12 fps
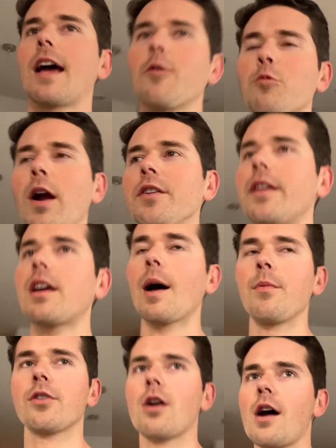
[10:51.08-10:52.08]
I rarely
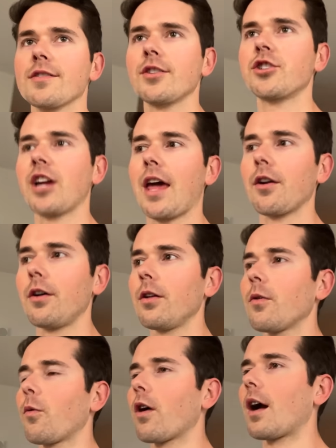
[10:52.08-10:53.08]
come across a
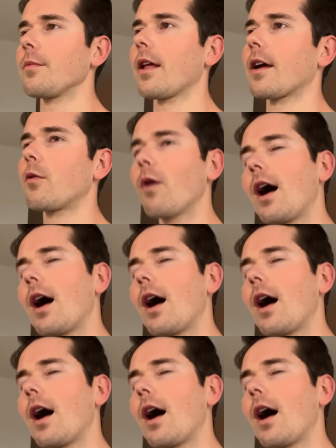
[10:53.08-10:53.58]
channel where I'm like,